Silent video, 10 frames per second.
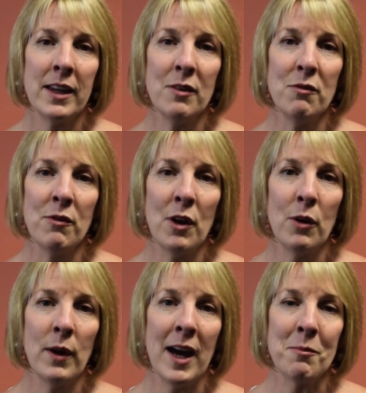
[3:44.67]

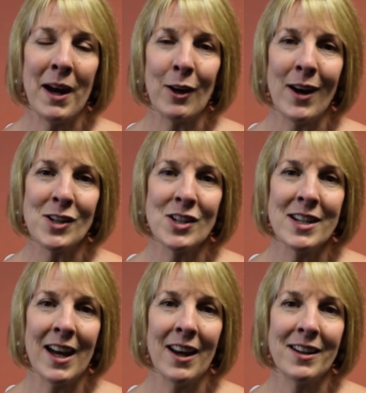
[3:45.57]

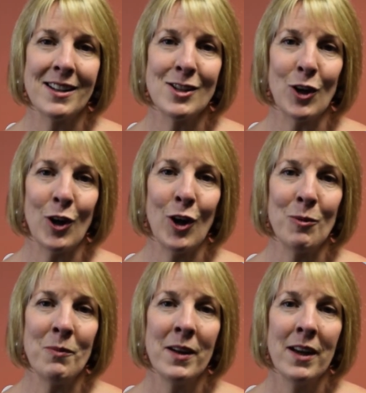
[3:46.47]
info@migrationdownunder.com,